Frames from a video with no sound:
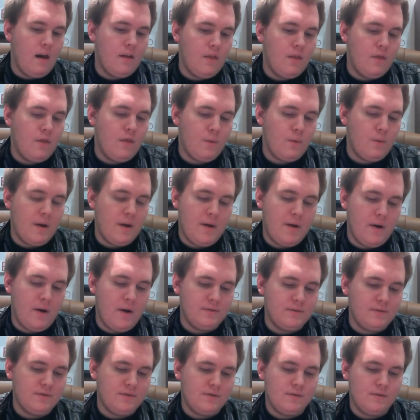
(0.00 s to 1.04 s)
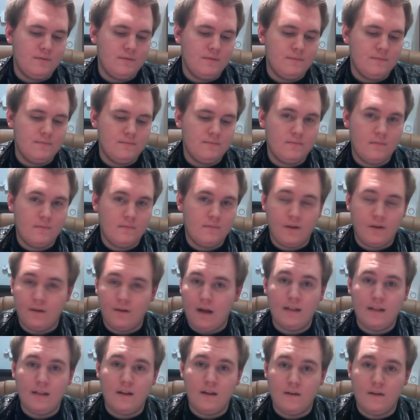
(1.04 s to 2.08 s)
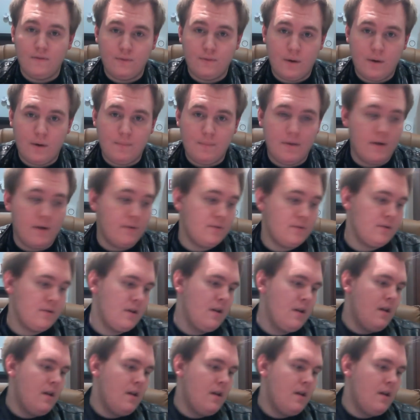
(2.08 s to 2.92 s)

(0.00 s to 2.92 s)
3-post. I love 3-post.